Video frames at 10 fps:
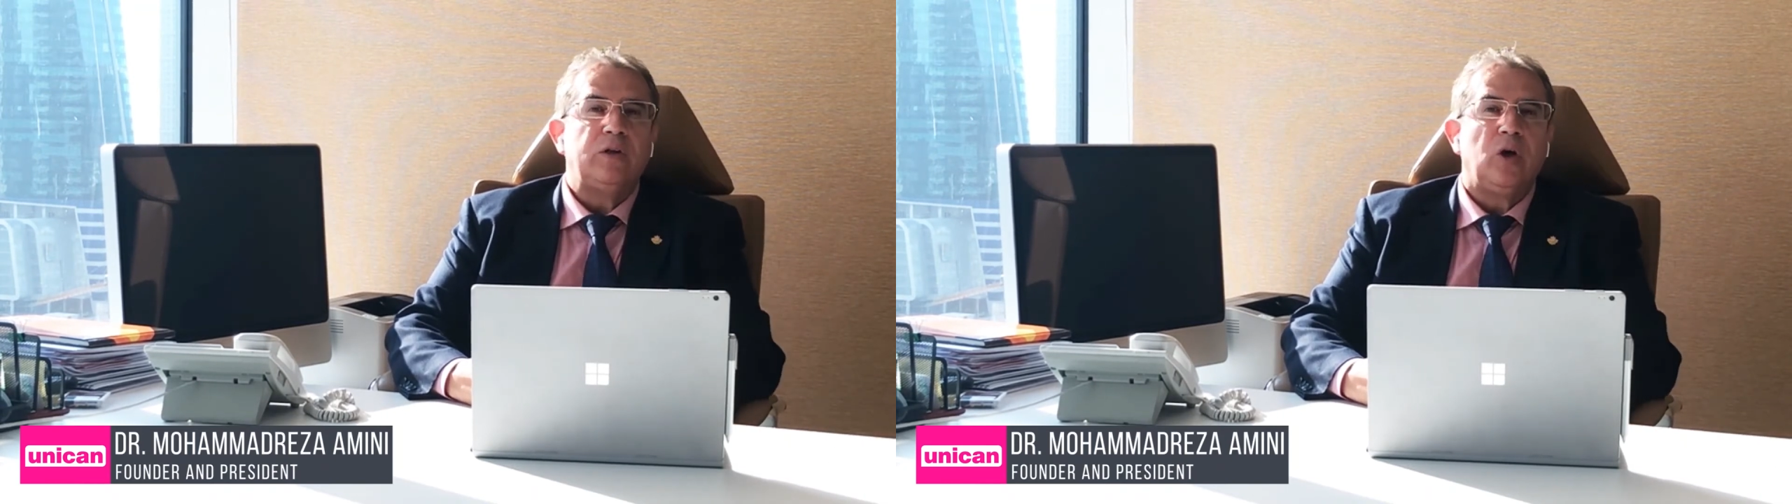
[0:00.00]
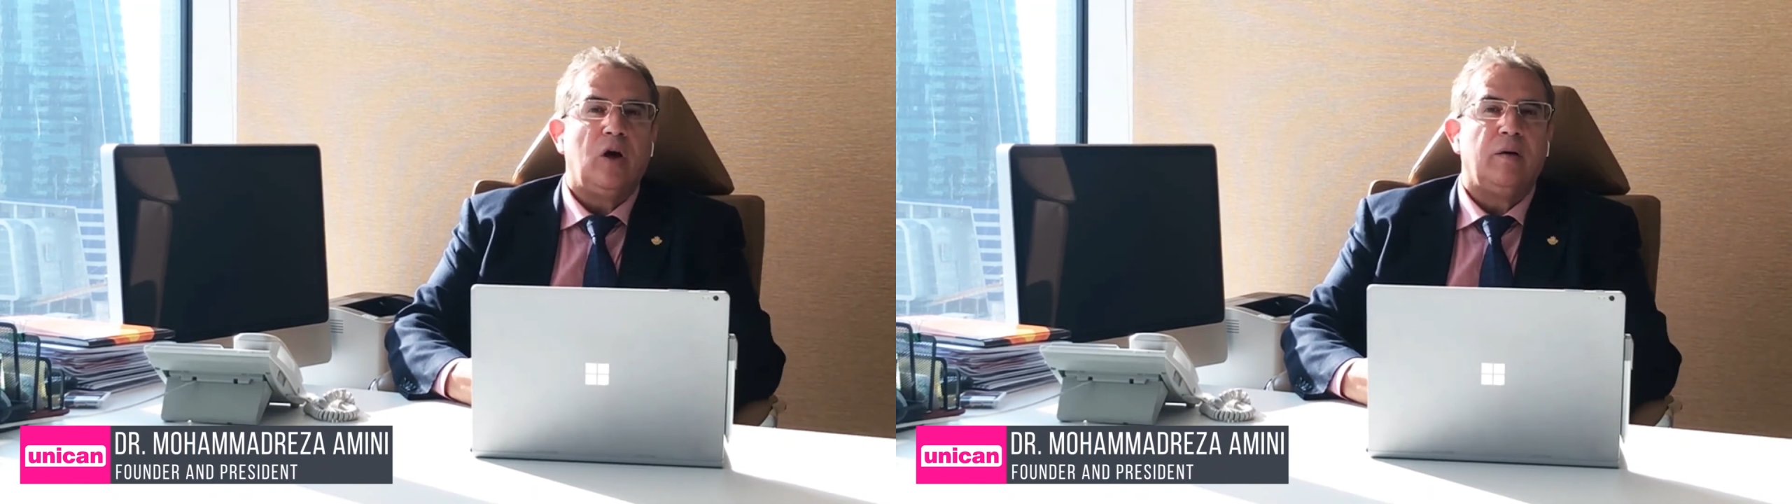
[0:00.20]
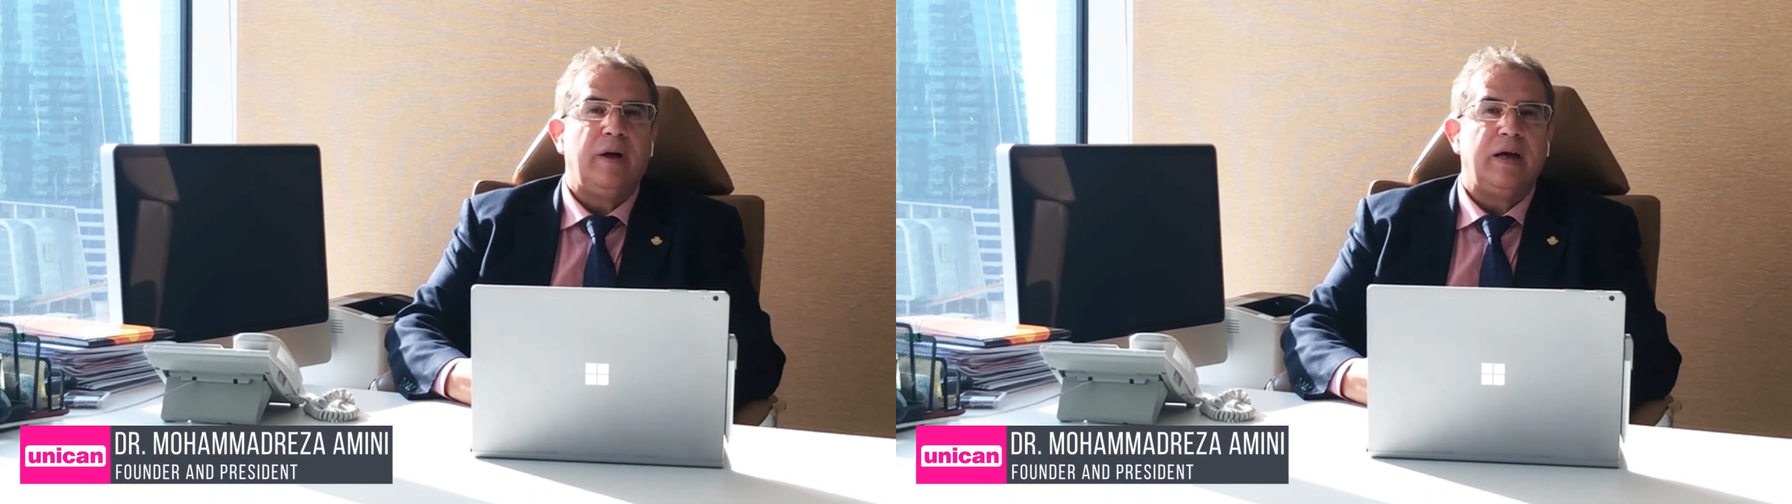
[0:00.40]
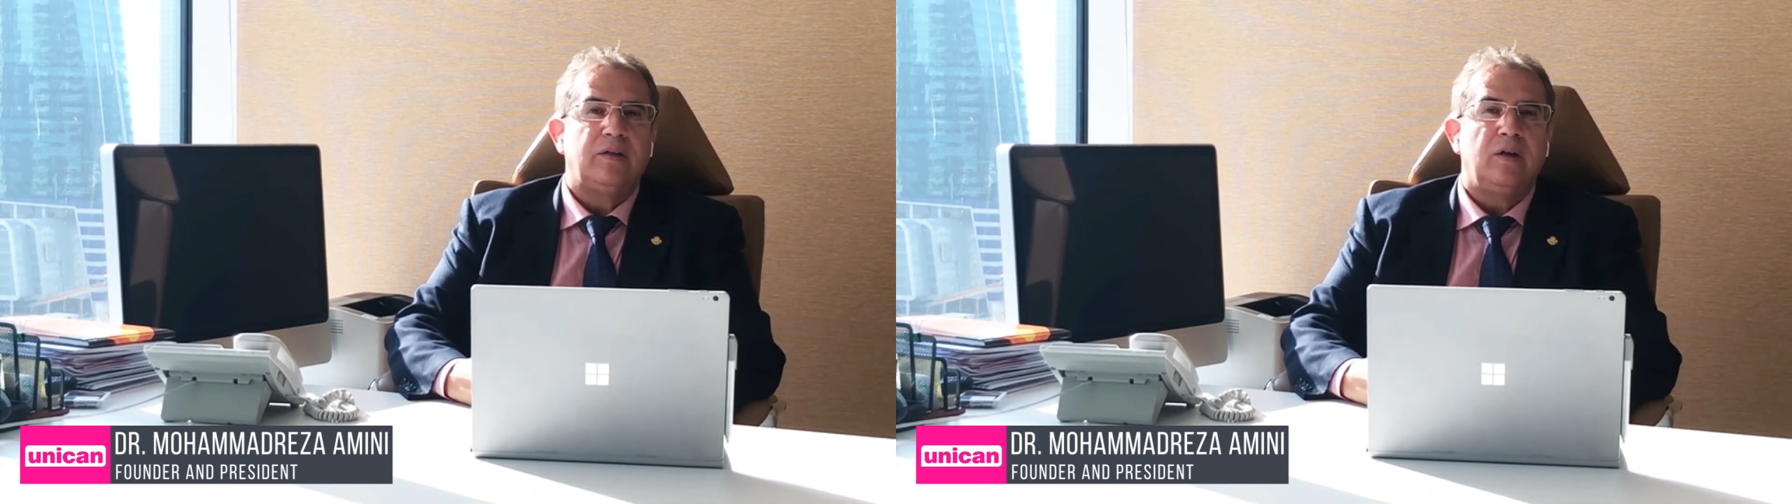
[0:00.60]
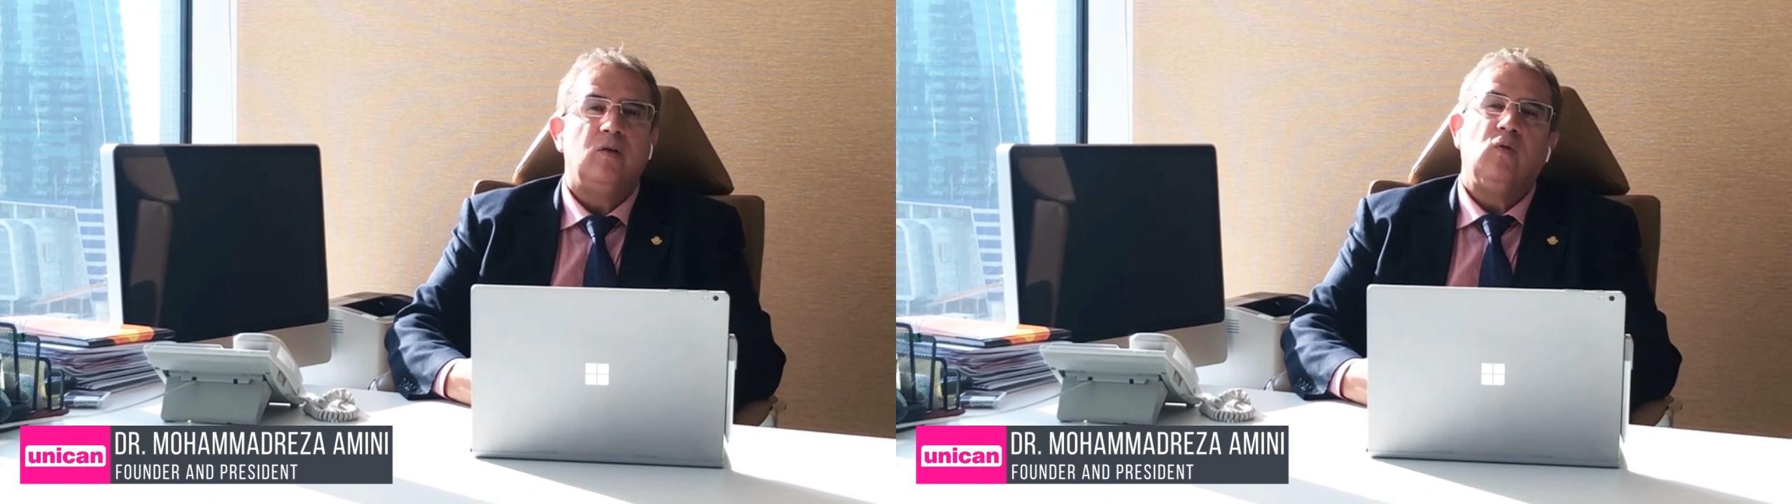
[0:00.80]
talk about
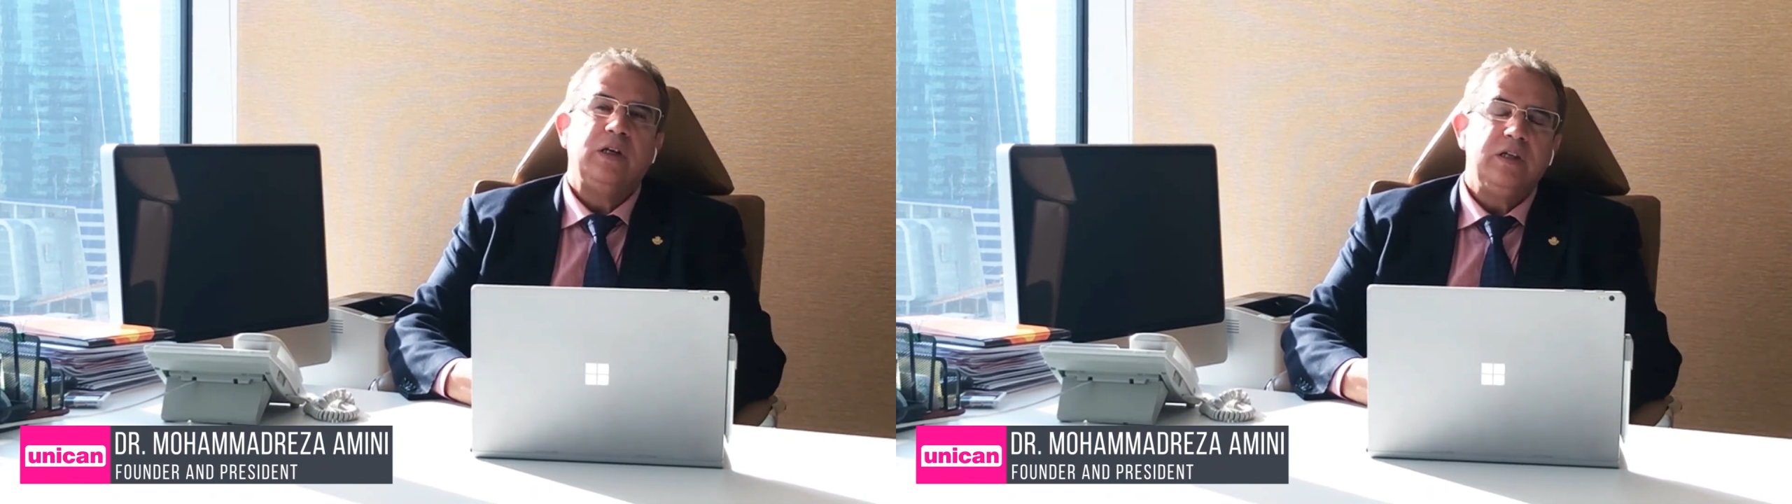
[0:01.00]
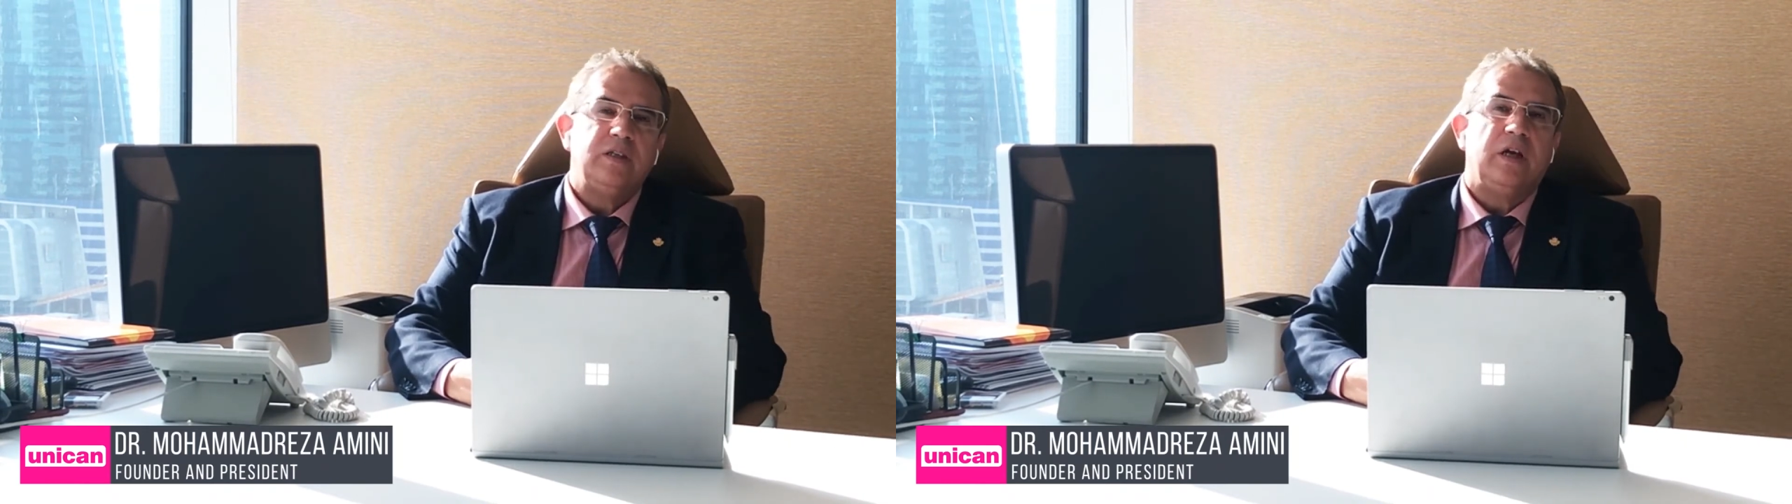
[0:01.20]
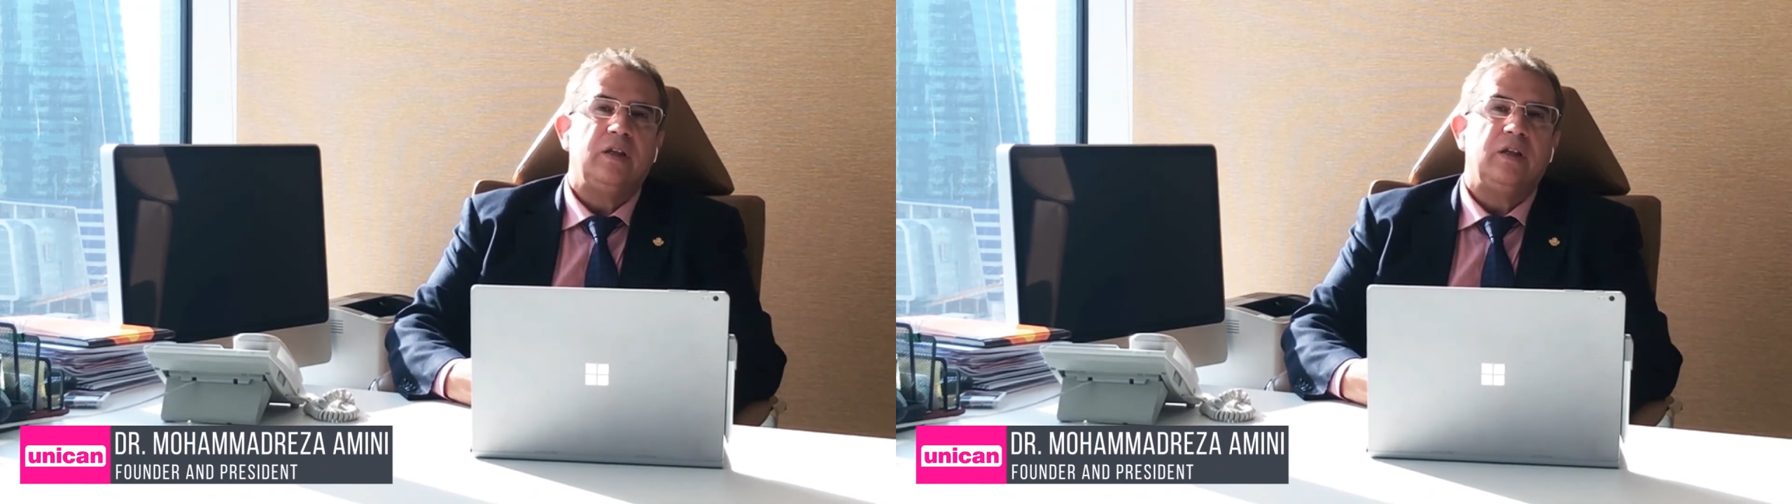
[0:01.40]
what is